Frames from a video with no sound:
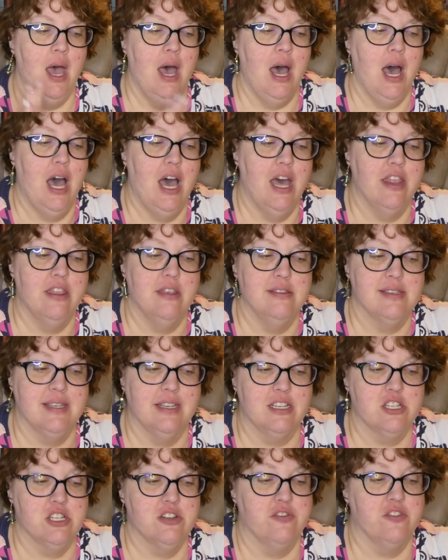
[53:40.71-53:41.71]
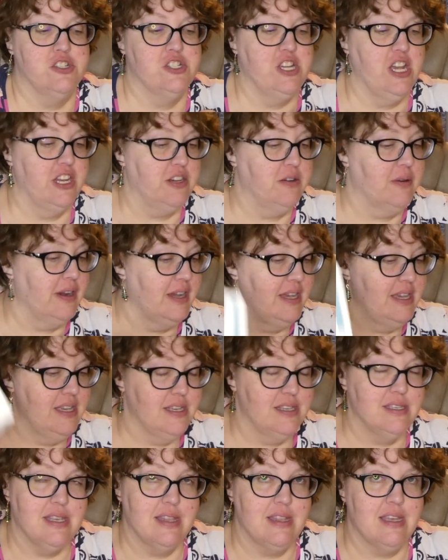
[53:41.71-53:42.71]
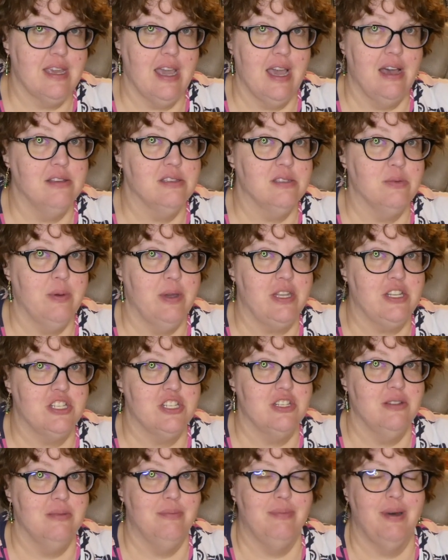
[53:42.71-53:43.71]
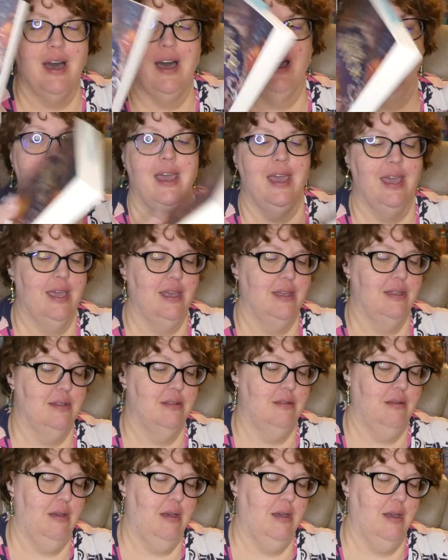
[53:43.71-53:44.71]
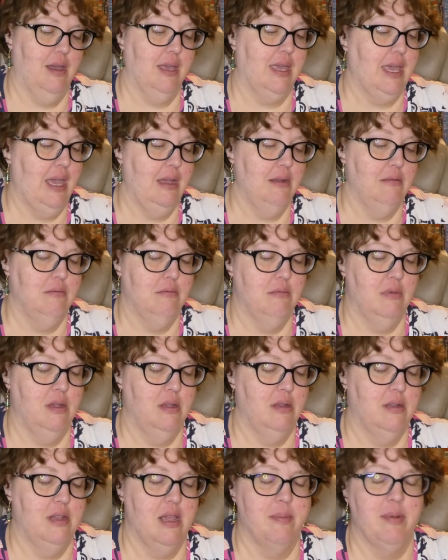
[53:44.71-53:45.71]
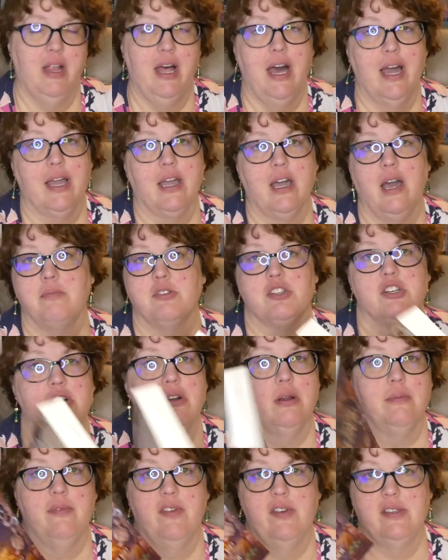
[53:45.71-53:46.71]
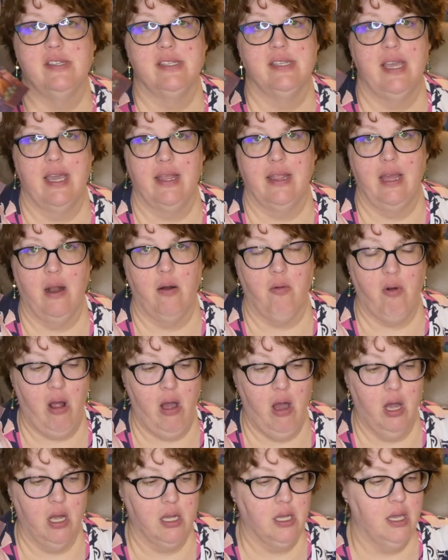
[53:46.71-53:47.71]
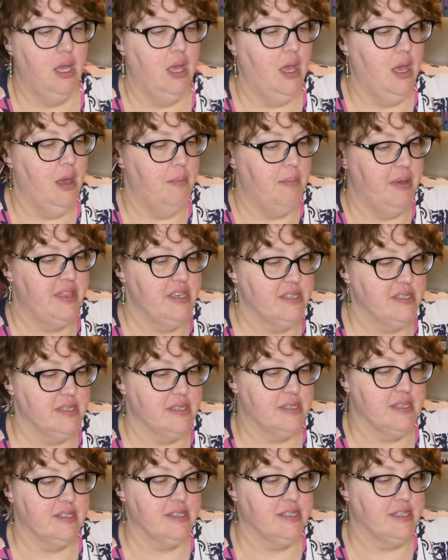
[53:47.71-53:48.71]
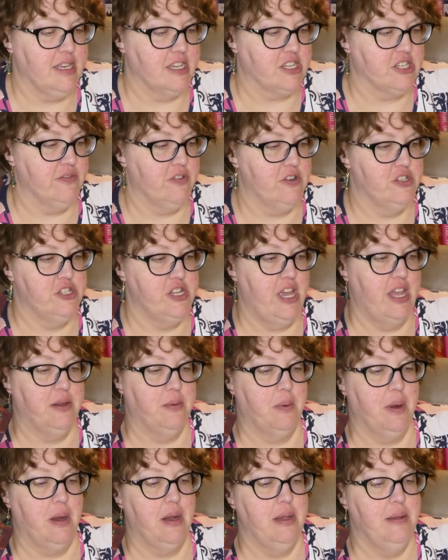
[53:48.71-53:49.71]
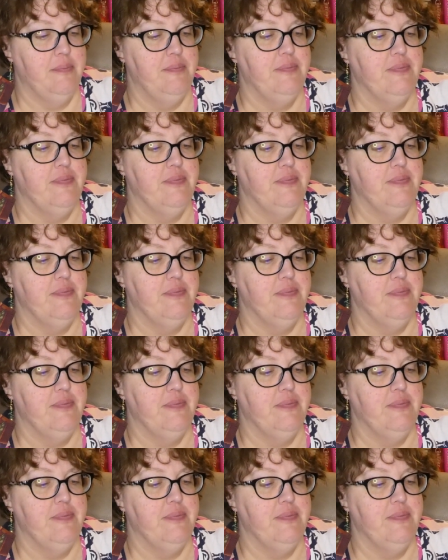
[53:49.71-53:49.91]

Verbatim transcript: Uh, selection for January is The House Witch by, uh, again, Dame Locke. I'm sure I've been saying that wrong, but this is the selection for January.